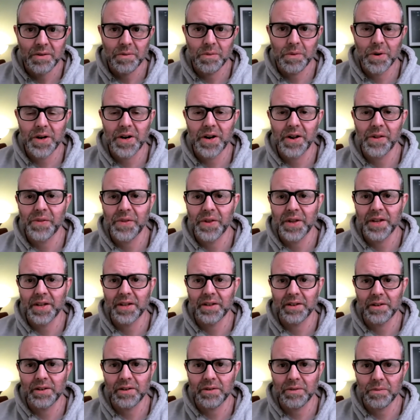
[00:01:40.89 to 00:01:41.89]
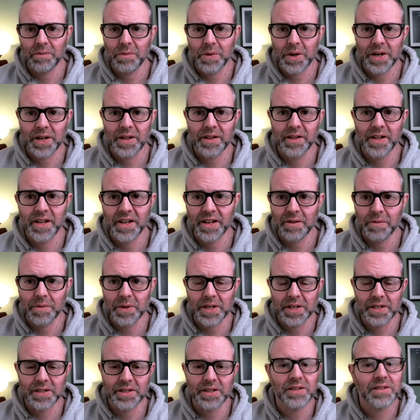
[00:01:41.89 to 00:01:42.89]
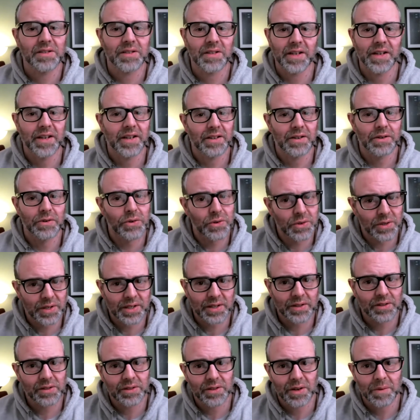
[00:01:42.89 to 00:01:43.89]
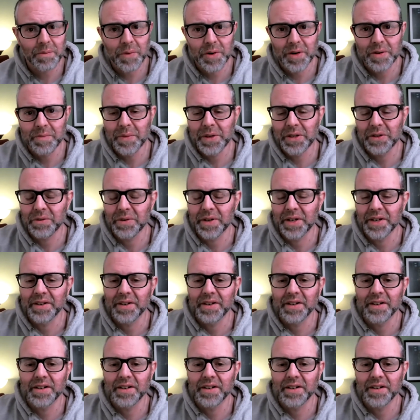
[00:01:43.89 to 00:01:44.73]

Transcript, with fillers: what I think, what I like, what I dislike. Usually, it's somewhere in between.